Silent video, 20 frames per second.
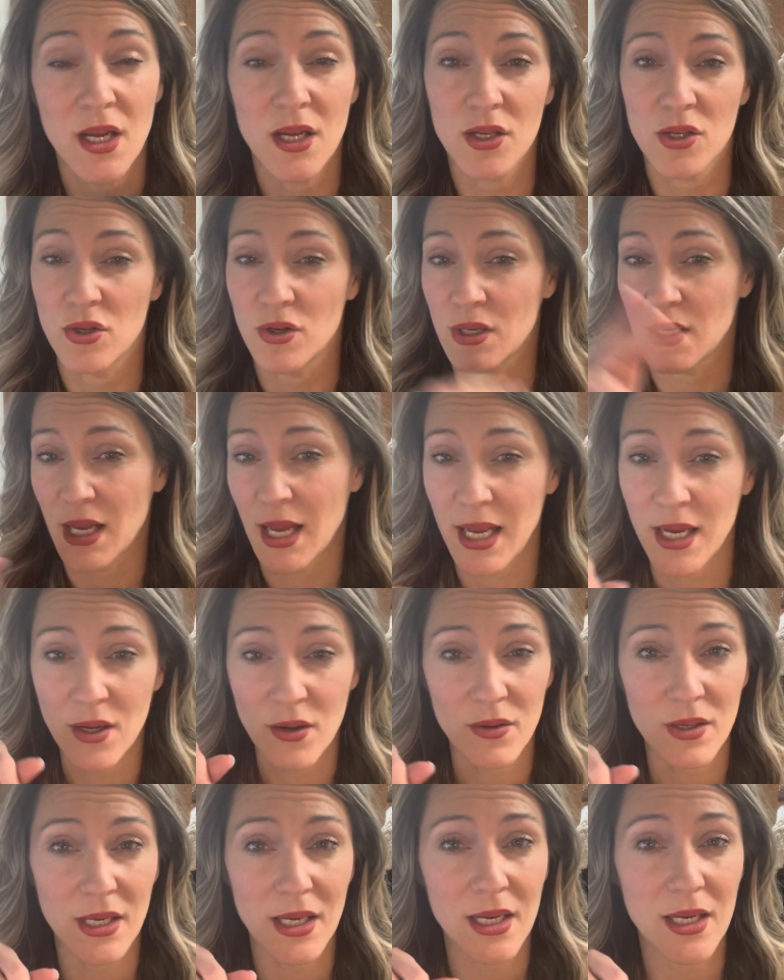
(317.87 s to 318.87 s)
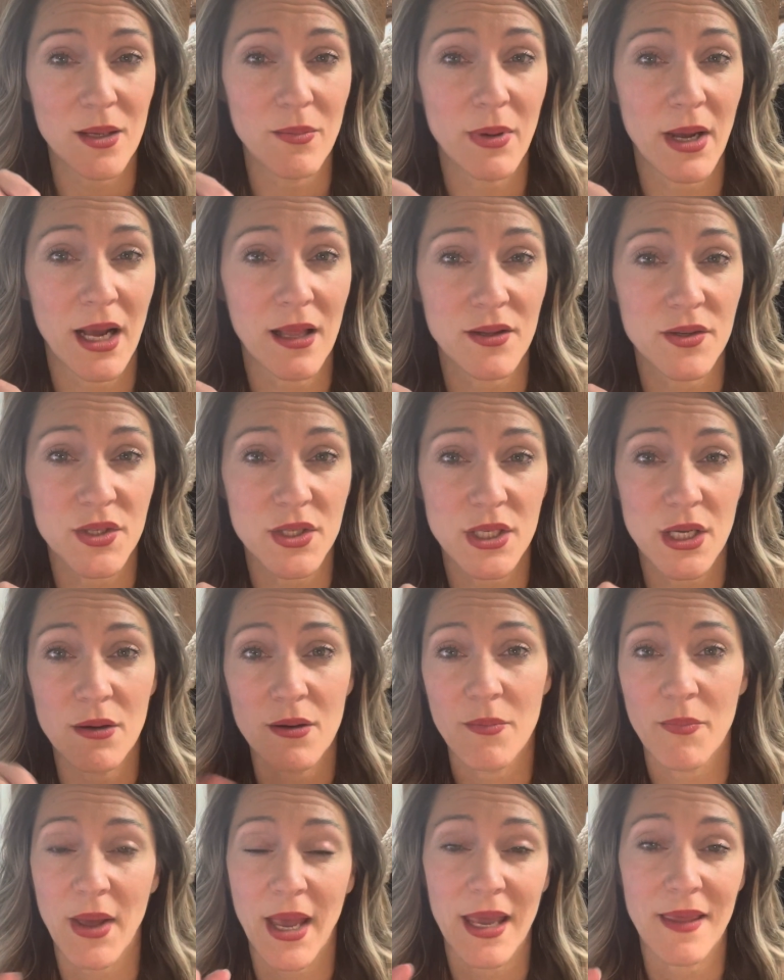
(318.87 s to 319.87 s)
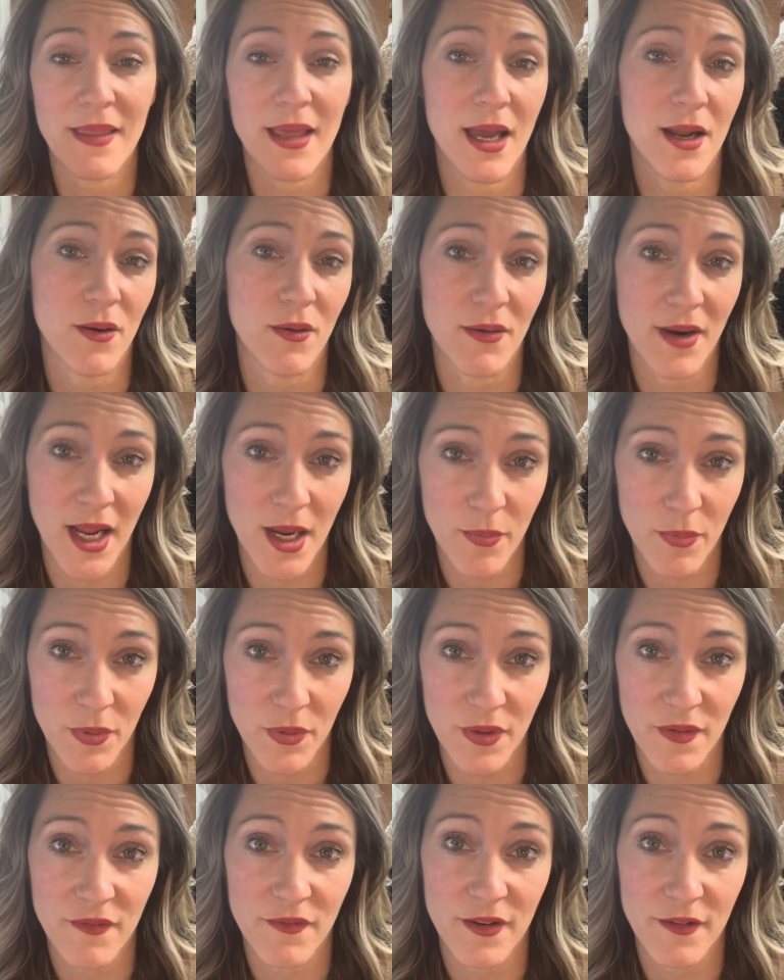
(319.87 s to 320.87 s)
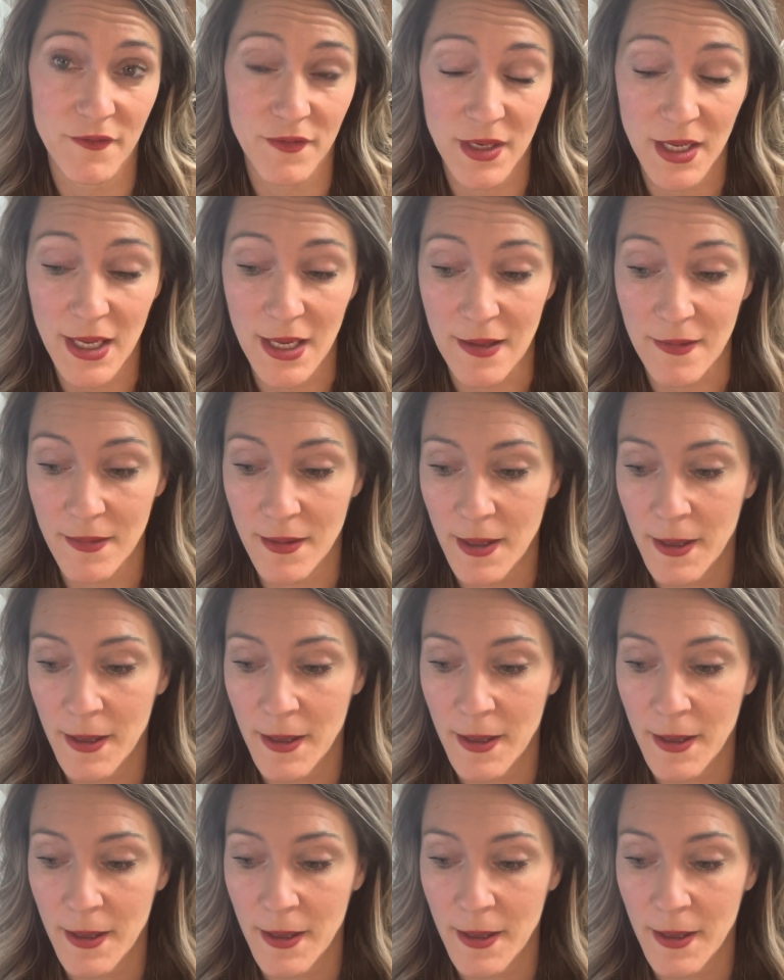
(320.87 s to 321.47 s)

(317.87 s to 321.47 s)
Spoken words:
You can hang on to any balance due and pay that on April the 15th.